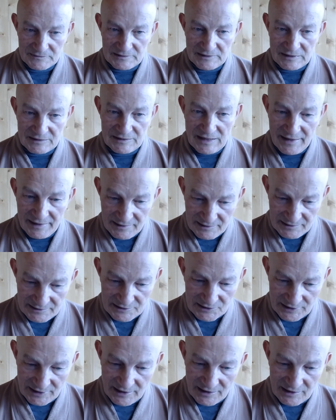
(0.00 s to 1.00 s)
highly
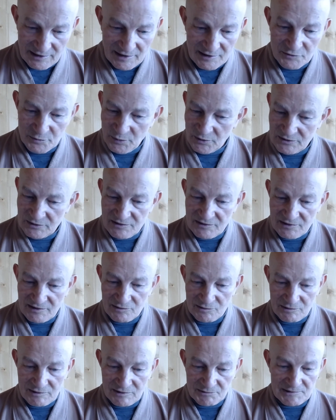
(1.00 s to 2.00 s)
realized
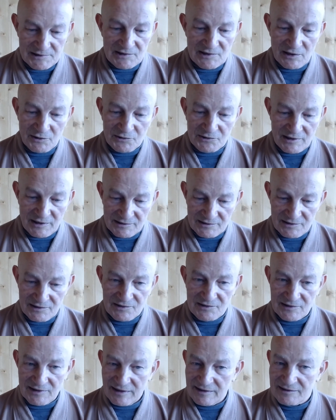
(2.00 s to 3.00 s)
Bodhisattva, without
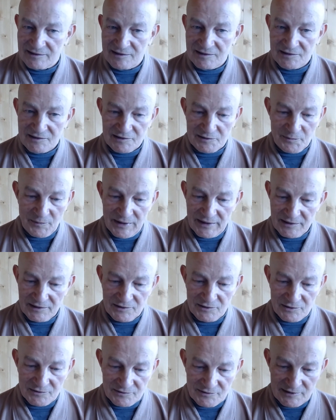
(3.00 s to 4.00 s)
understanding the mind
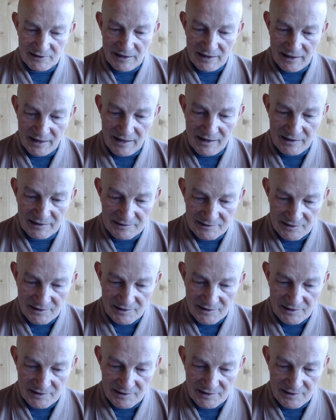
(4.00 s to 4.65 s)
of the Arahat